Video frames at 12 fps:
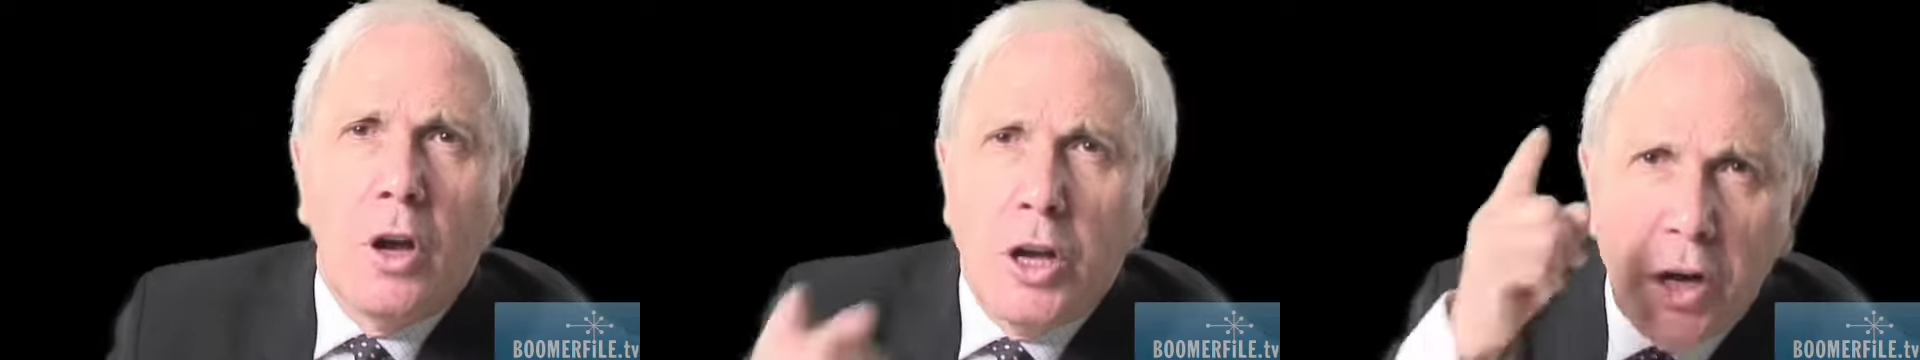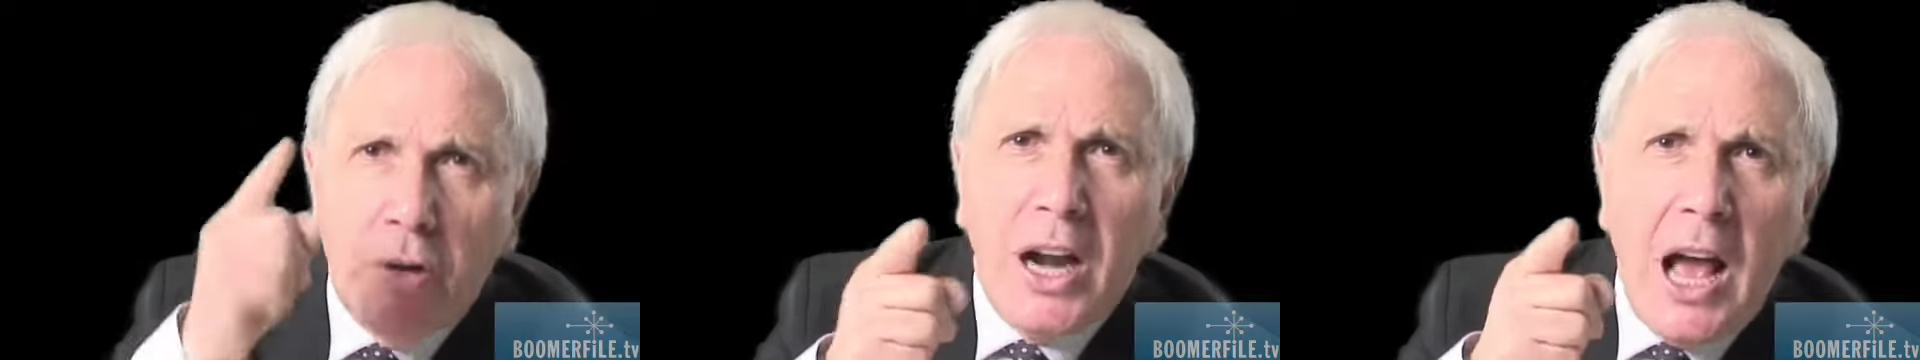
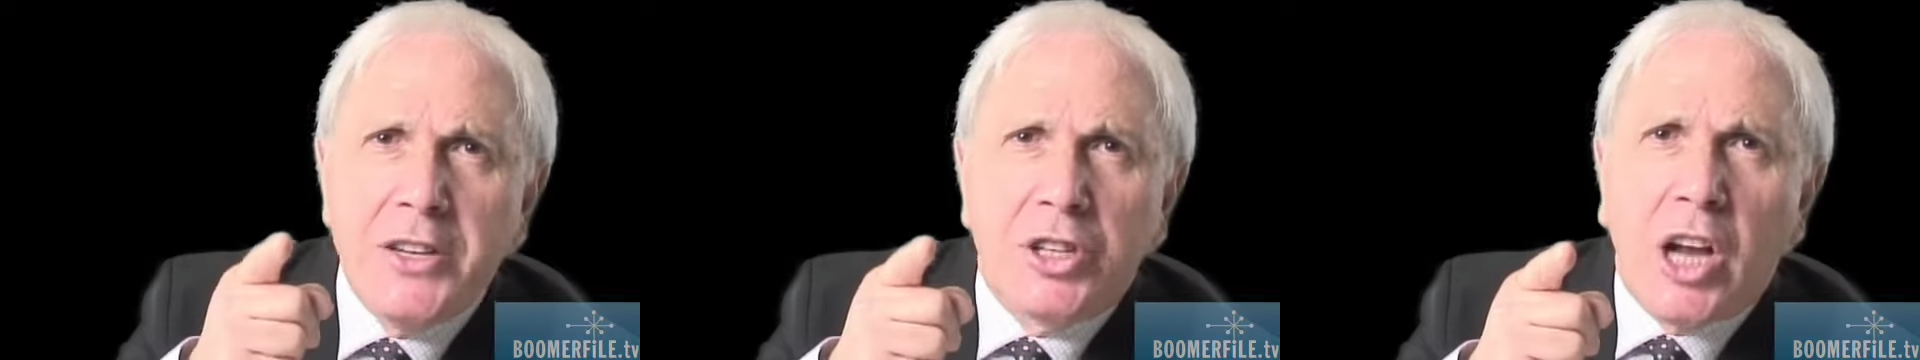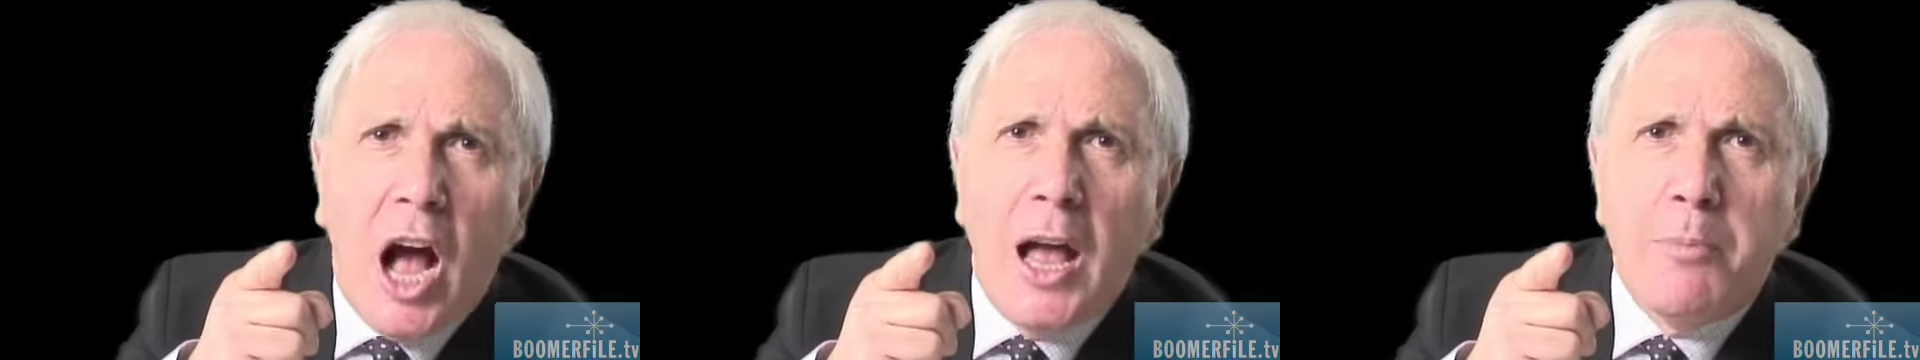You're a nice
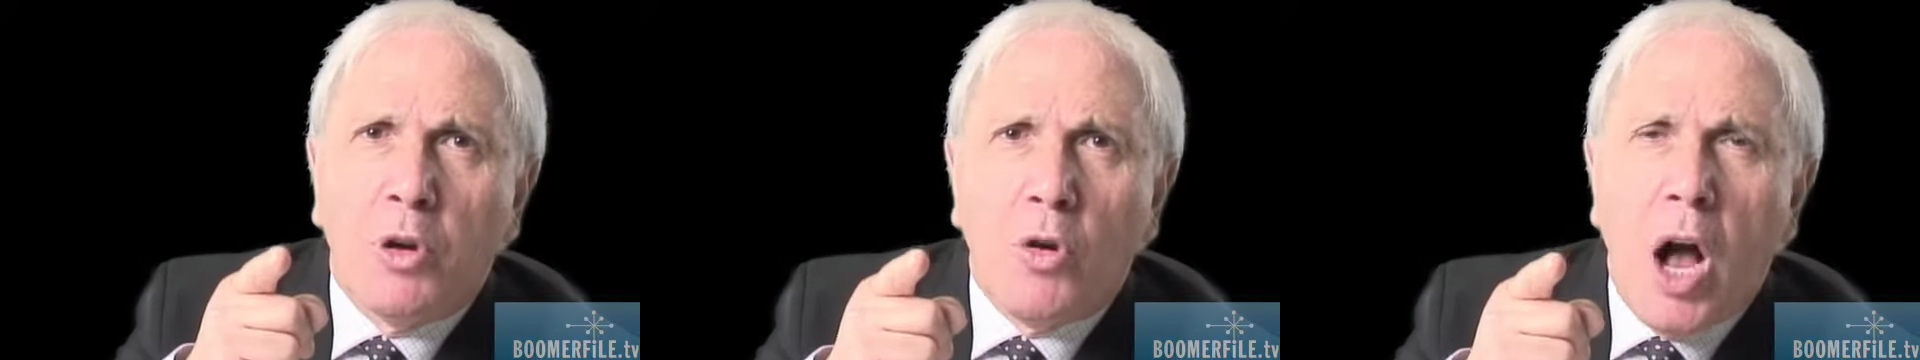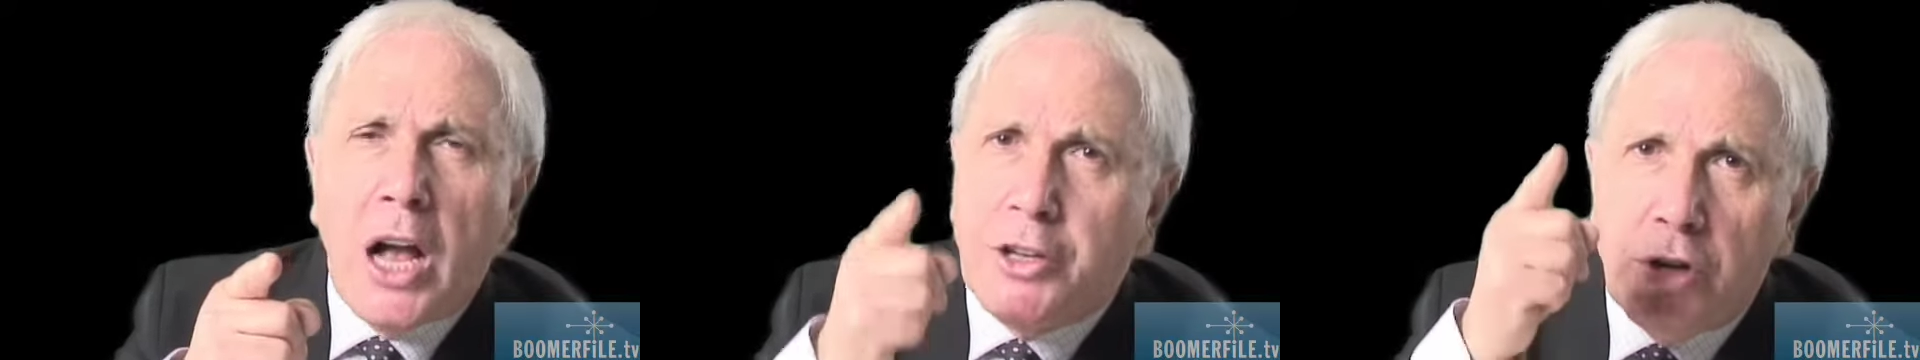guy,
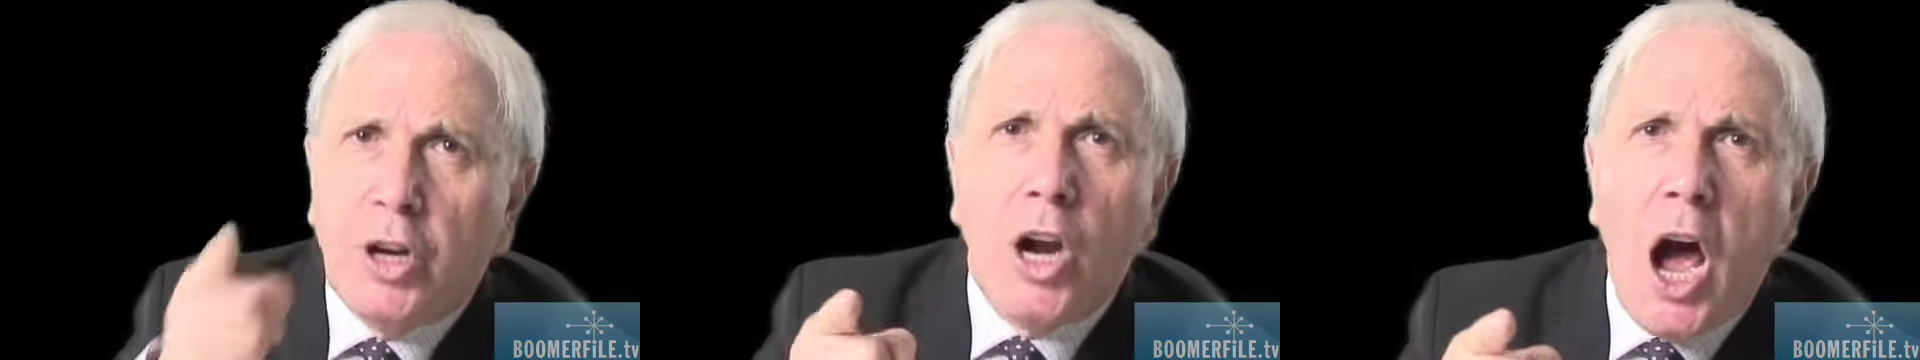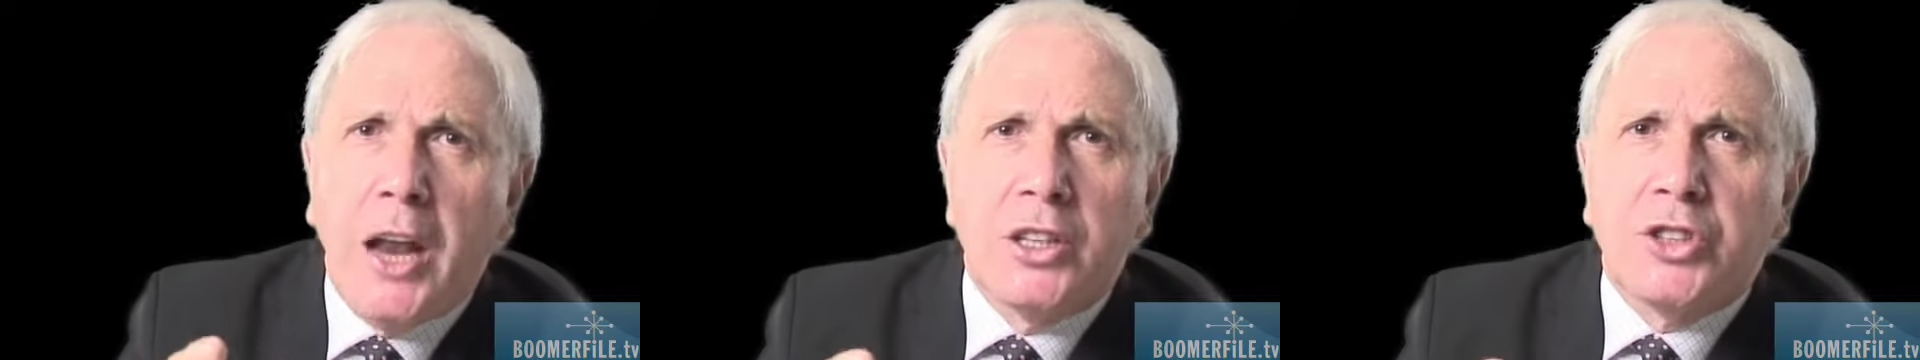Barack. You're an
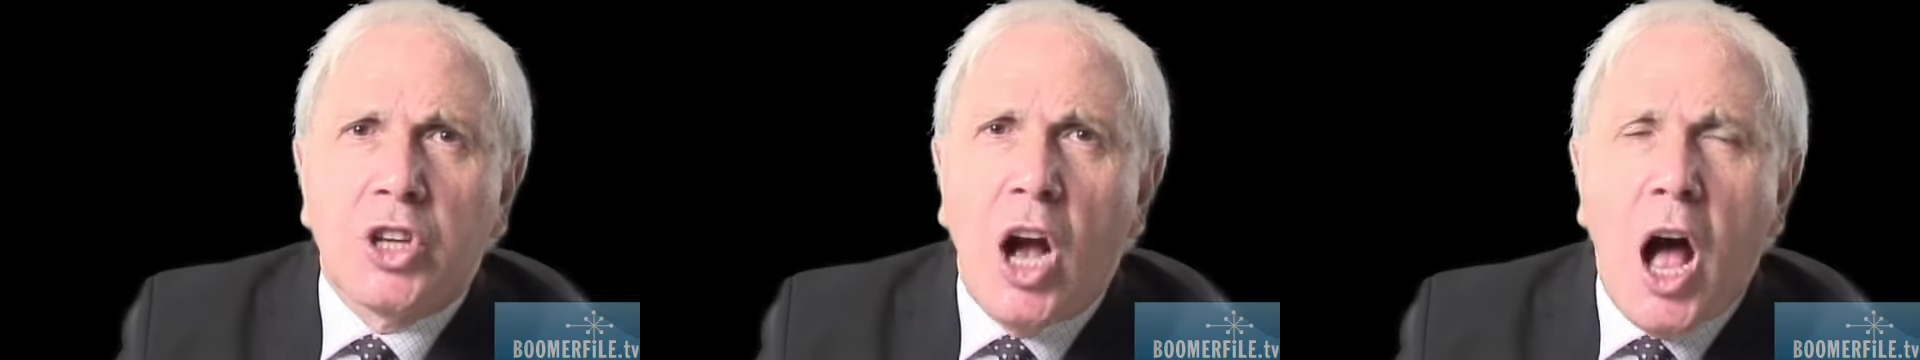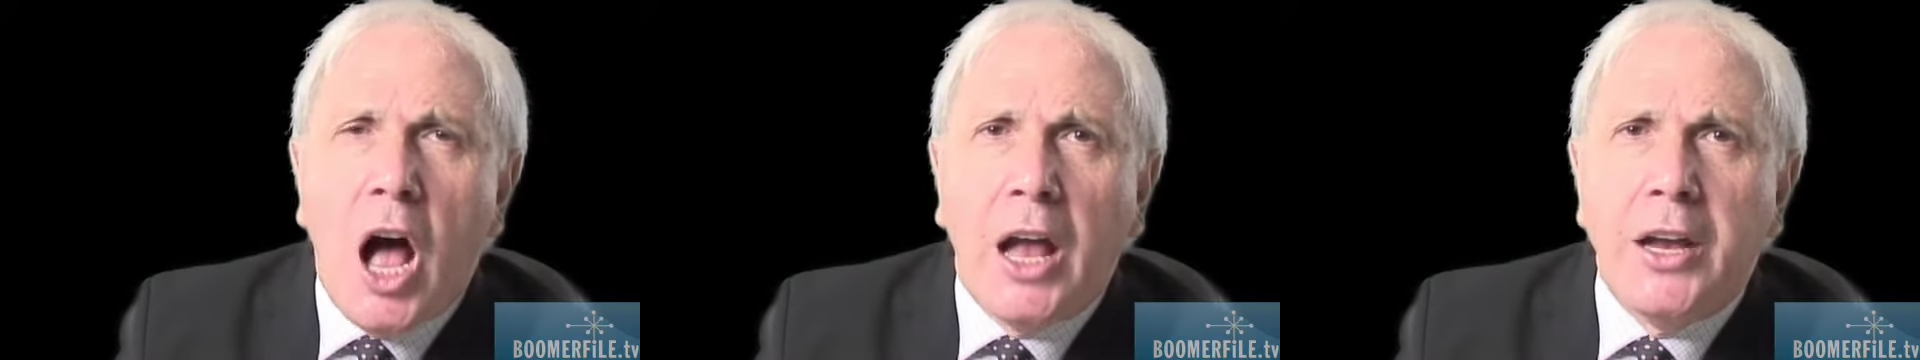honest
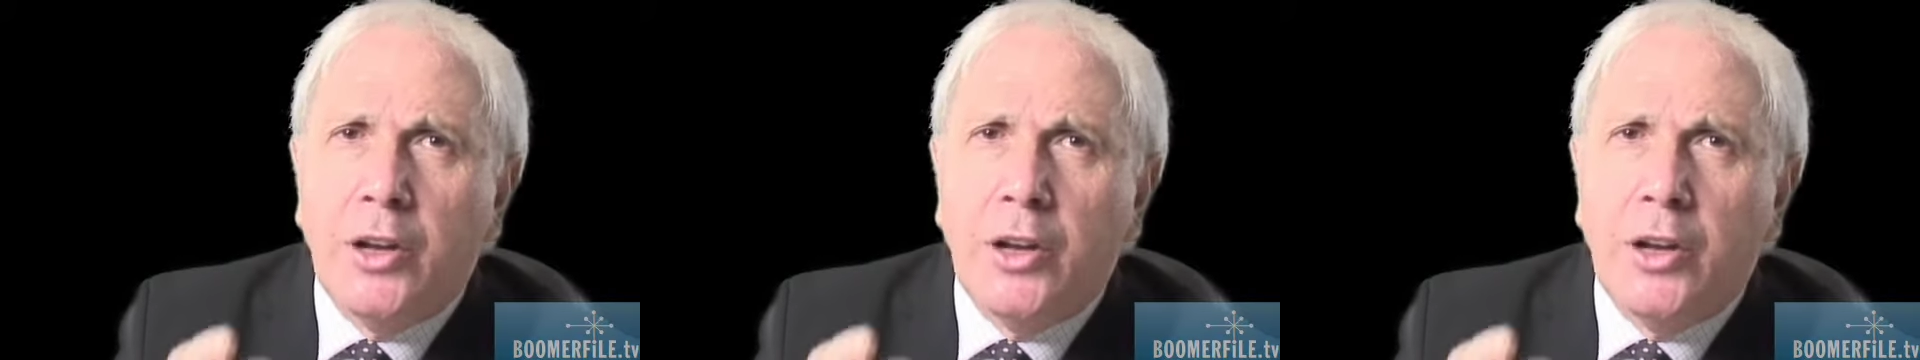guy,